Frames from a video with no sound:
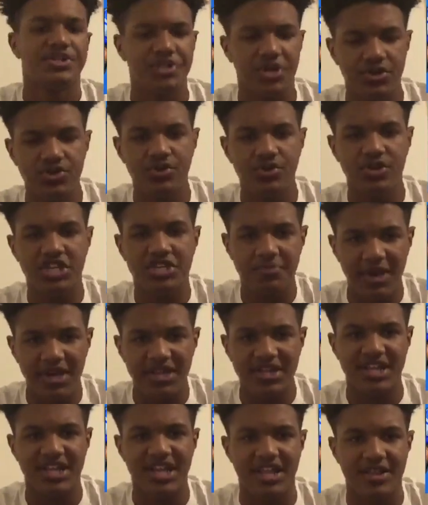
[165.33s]
so you expect
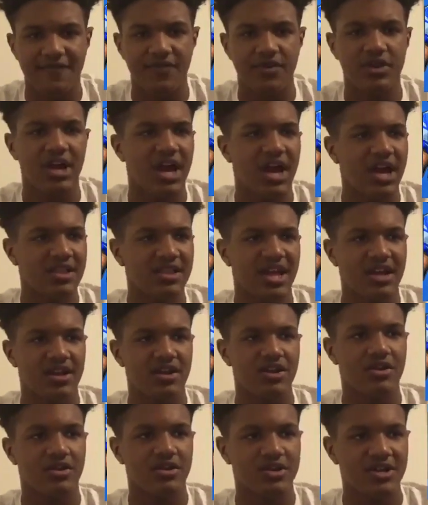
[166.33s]
that out of a guy like
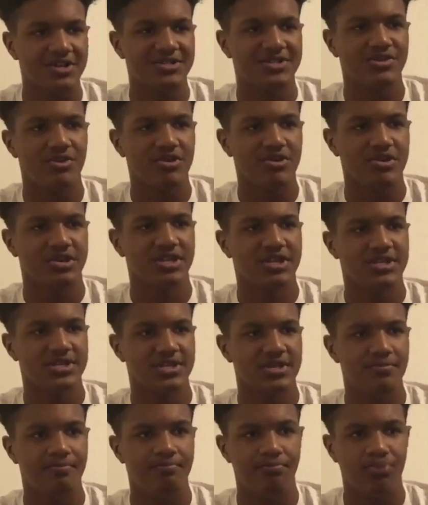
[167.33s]
Kirk Cousins going against
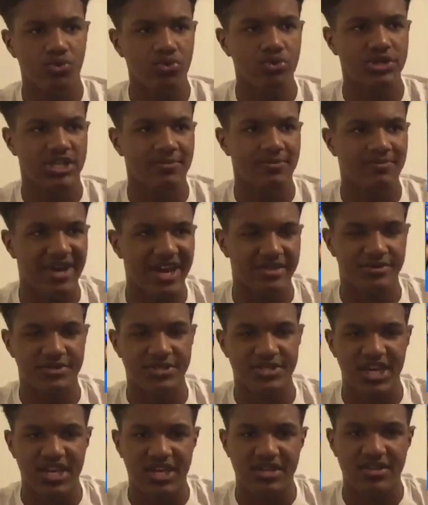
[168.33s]
a bruised and battered
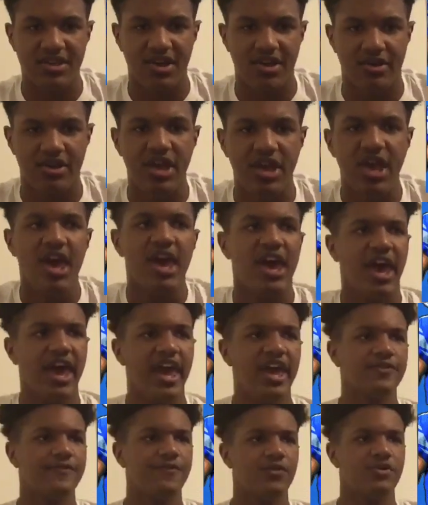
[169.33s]
secondary.
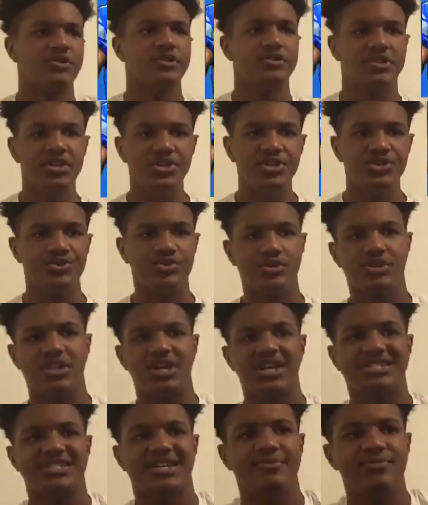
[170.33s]
And for the Detroit
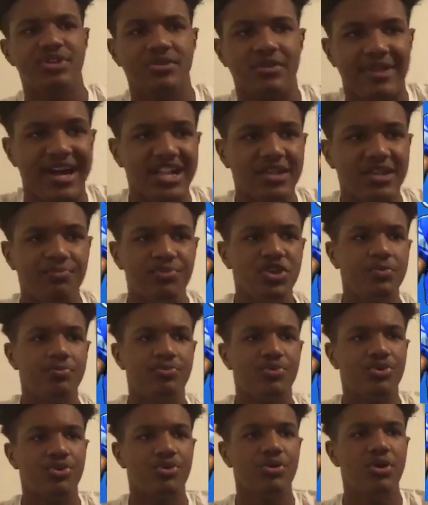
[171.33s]
Lions, I mean, a lot of
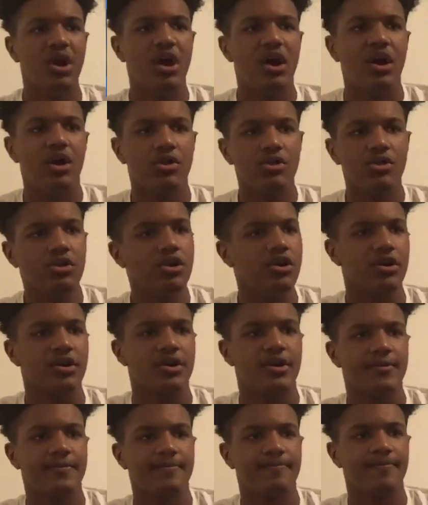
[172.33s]
people,
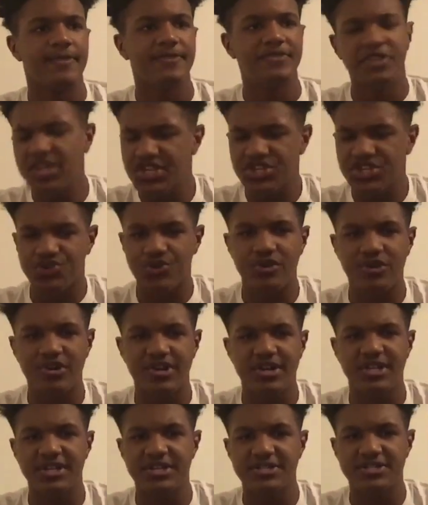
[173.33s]
look,
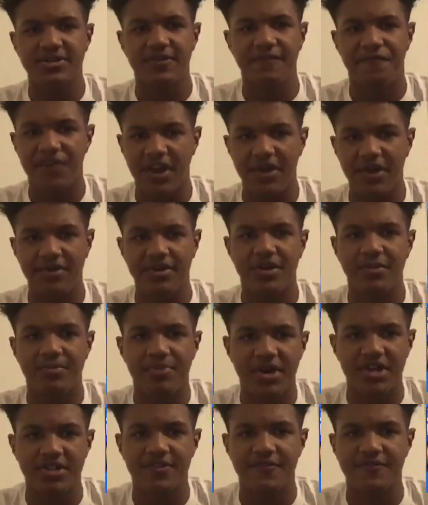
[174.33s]
Detroit is a very
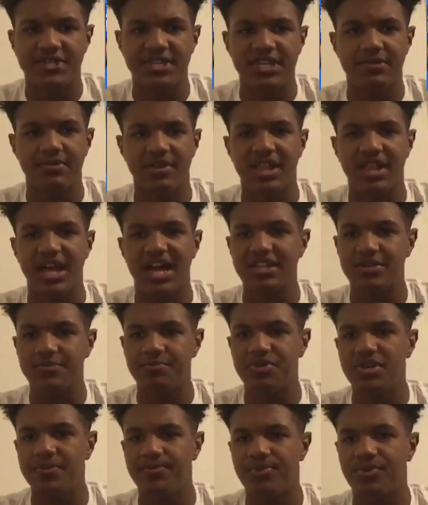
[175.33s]
competitive team. A lot of
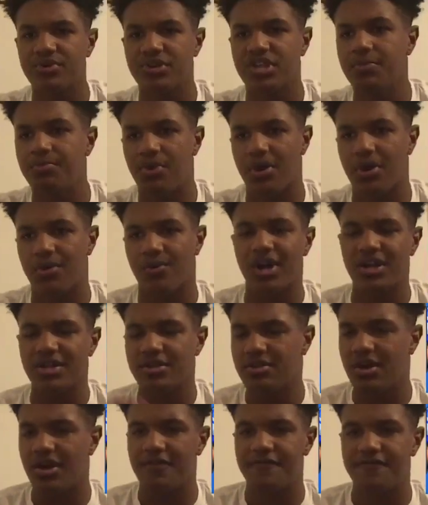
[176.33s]
people keep on
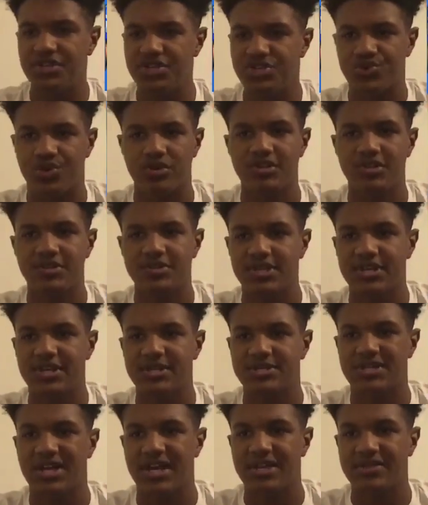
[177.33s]
writing off Detroit and
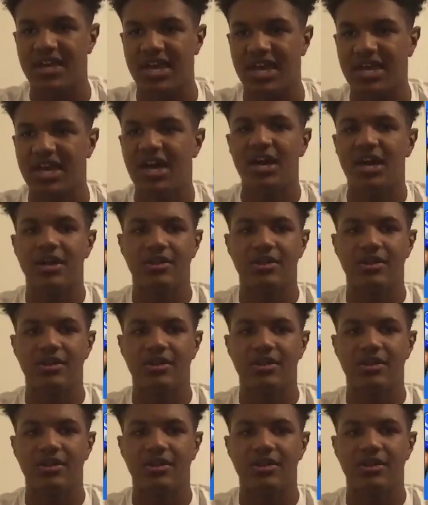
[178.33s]
things like that.